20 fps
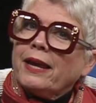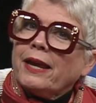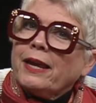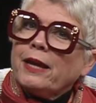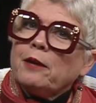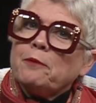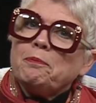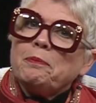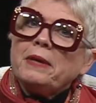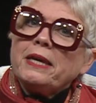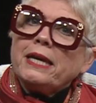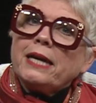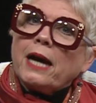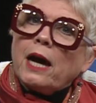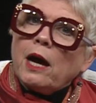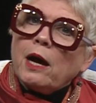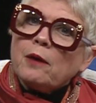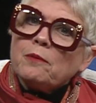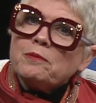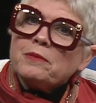it
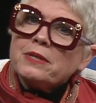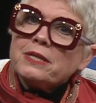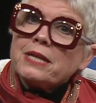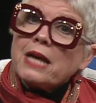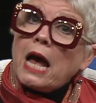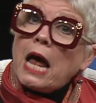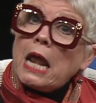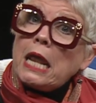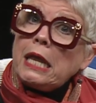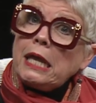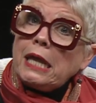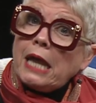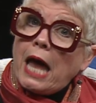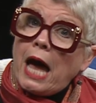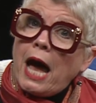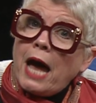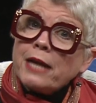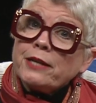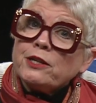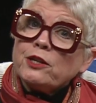becomes a
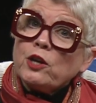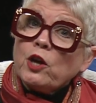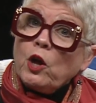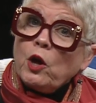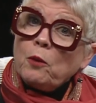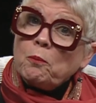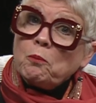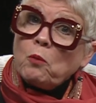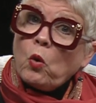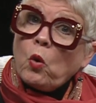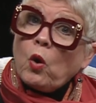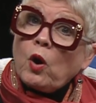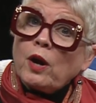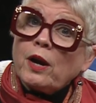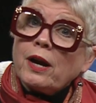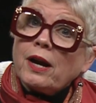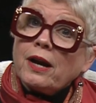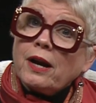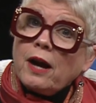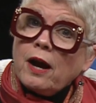lot more
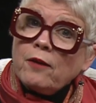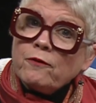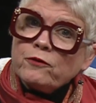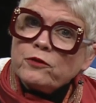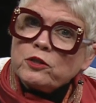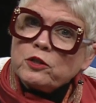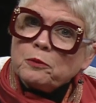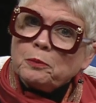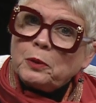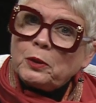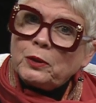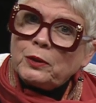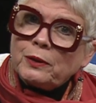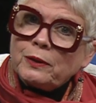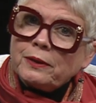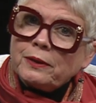comfortable.